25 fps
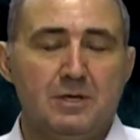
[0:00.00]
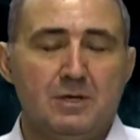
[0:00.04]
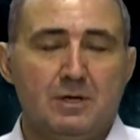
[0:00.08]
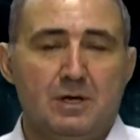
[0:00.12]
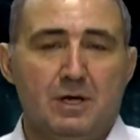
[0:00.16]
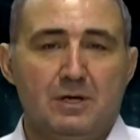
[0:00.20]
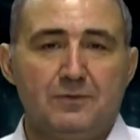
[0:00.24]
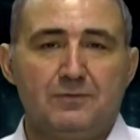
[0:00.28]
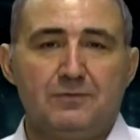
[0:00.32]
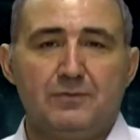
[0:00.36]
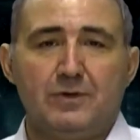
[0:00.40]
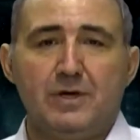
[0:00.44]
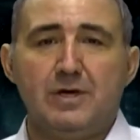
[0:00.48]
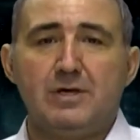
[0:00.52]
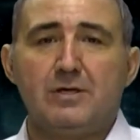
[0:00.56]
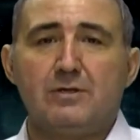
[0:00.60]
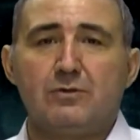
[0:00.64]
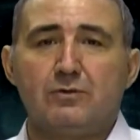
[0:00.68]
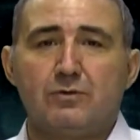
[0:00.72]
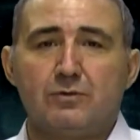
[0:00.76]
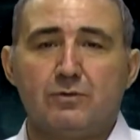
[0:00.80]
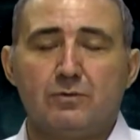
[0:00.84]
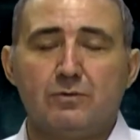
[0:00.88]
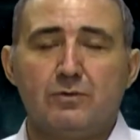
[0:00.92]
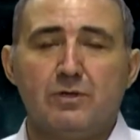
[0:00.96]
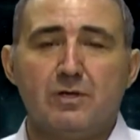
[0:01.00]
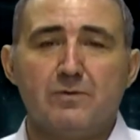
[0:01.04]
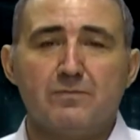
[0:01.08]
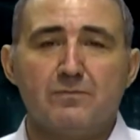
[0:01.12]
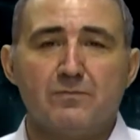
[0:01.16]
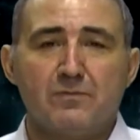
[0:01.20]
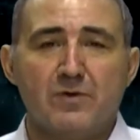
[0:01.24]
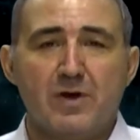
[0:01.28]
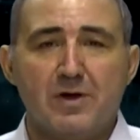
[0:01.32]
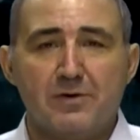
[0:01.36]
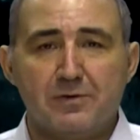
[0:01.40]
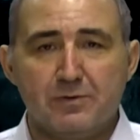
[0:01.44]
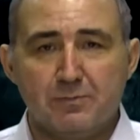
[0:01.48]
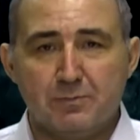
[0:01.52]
I thank to them very